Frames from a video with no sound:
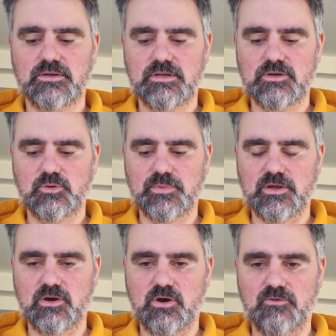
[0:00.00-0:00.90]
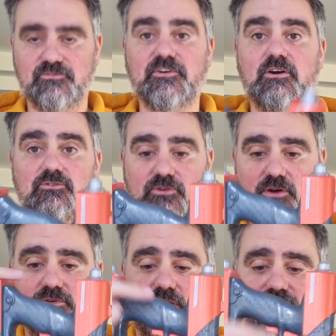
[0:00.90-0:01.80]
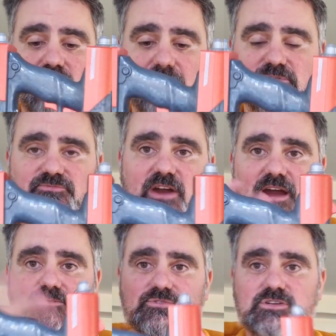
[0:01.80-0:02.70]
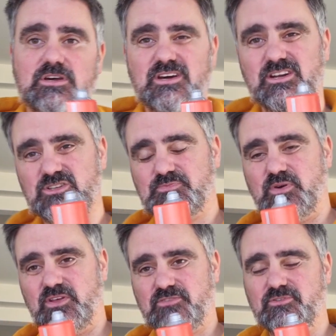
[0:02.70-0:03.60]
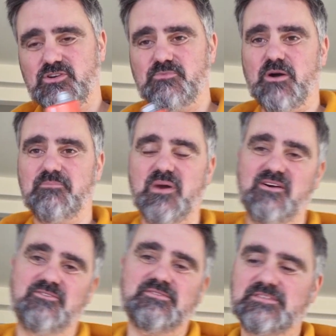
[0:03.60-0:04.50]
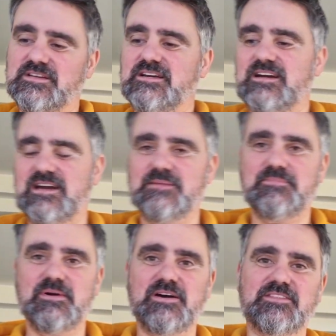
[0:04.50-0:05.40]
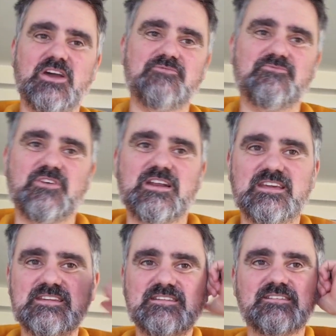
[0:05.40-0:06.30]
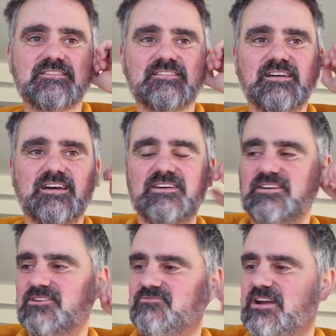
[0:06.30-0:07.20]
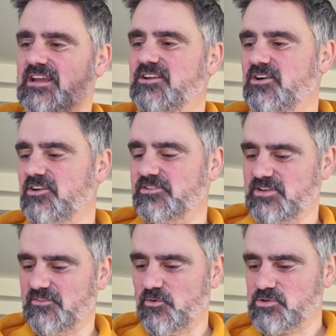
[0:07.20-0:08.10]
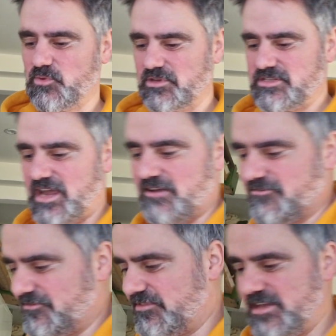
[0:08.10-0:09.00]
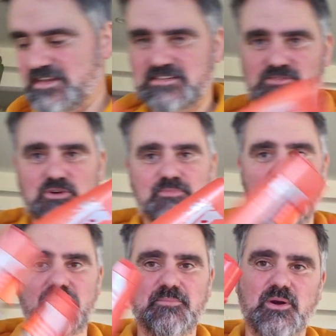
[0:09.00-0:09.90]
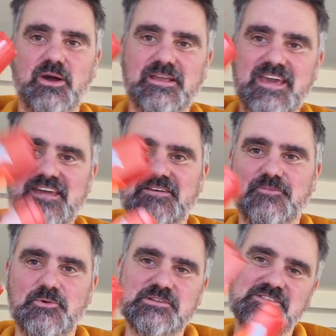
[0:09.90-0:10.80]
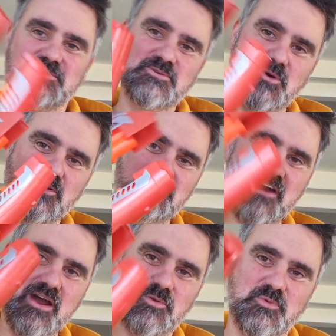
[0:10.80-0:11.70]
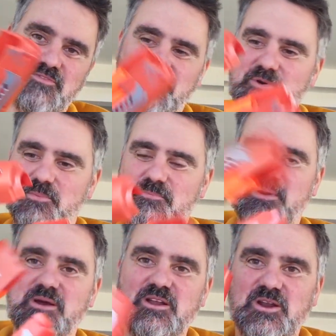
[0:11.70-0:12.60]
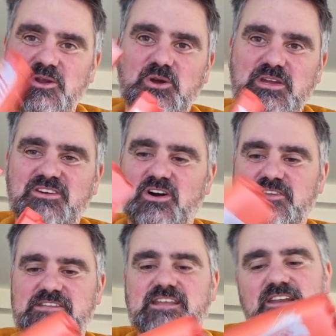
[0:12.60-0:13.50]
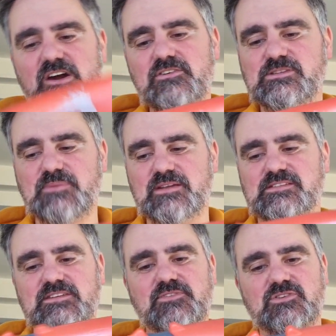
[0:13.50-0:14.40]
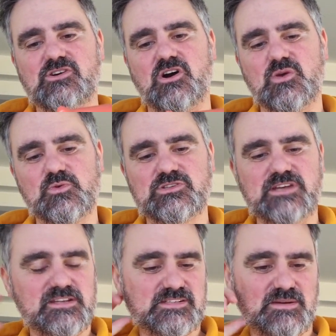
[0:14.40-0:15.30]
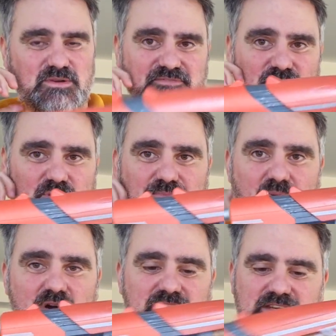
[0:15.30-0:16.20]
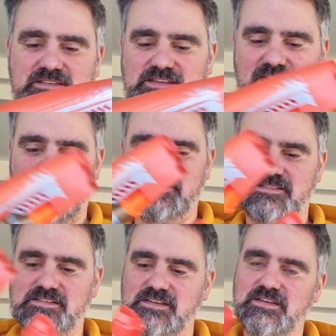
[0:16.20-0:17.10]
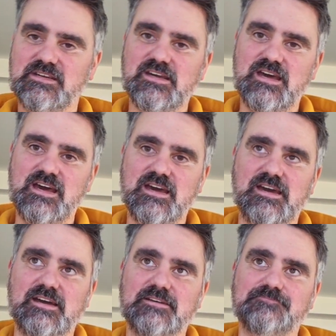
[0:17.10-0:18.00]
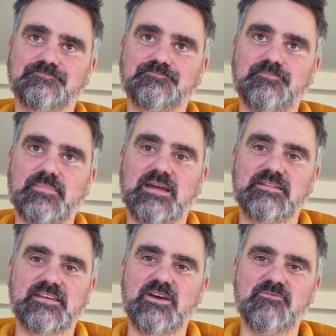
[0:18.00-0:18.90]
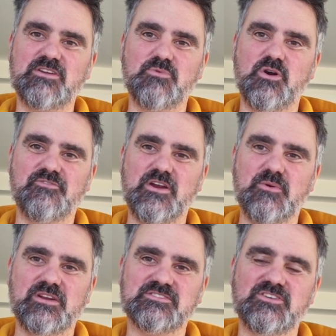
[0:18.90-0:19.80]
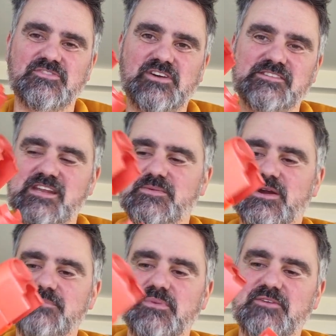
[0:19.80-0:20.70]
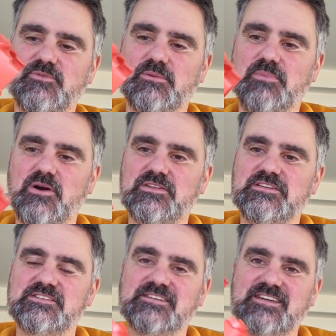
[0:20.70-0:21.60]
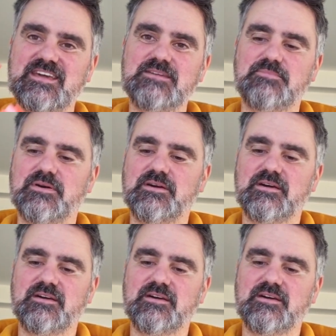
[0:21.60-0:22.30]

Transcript: Velcro that I've wrapped around and just put through my belt. But I don't really like that idea. I've always wanted to have these sort of, but again, I've always gone around with them looking like this. Now they are expensive, and I would say to someone, if you want to buy these as they don't really work very well as Nerf guns anyway, but if you want to buy these to keep